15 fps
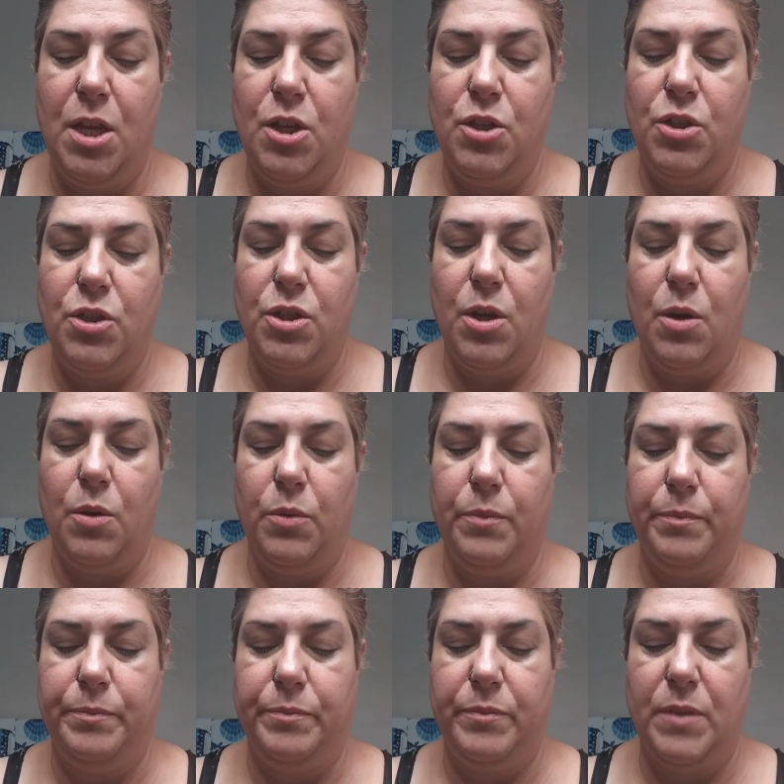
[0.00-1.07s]
So
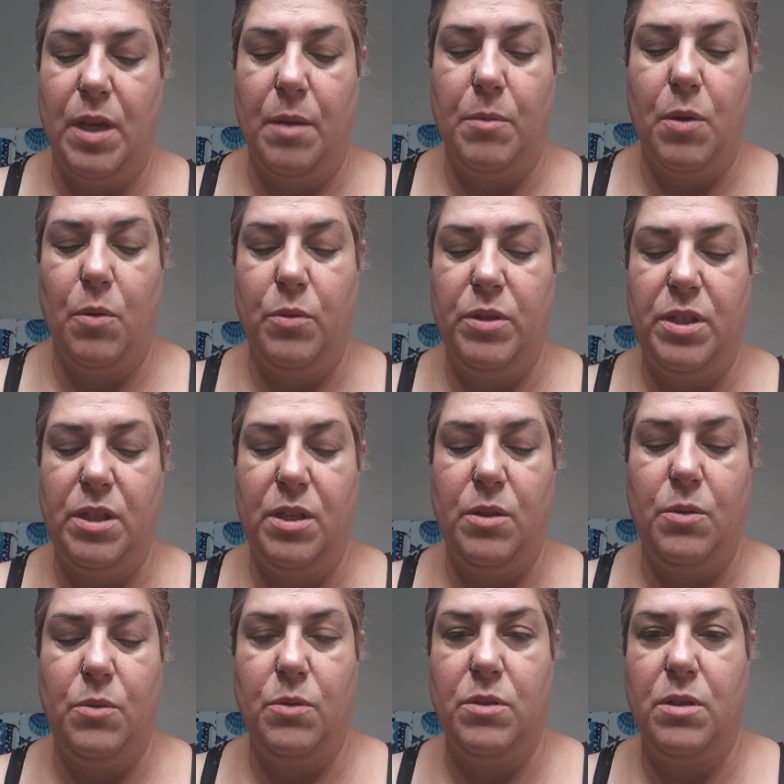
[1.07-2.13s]
I'm going to
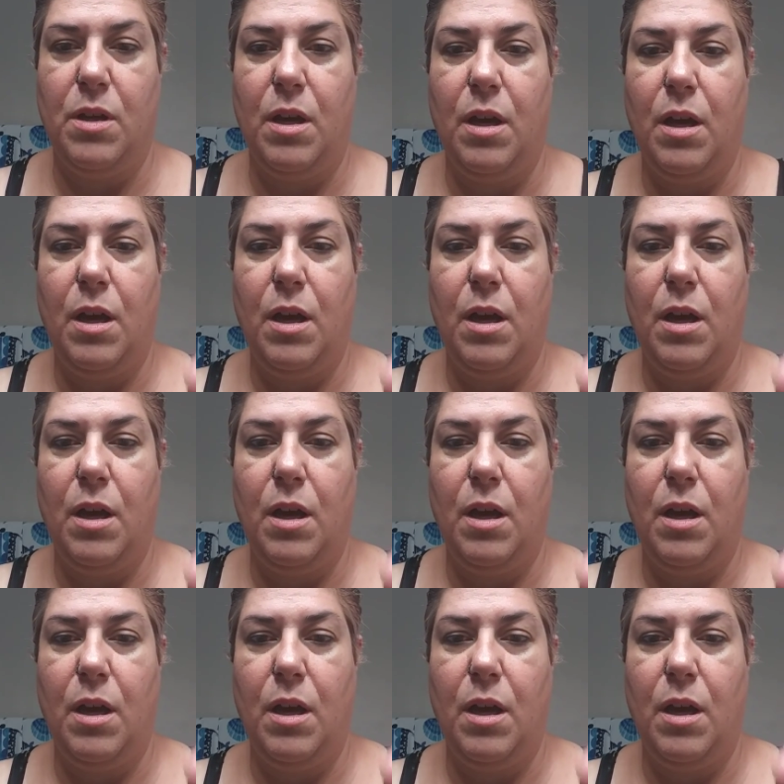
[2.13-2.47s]
use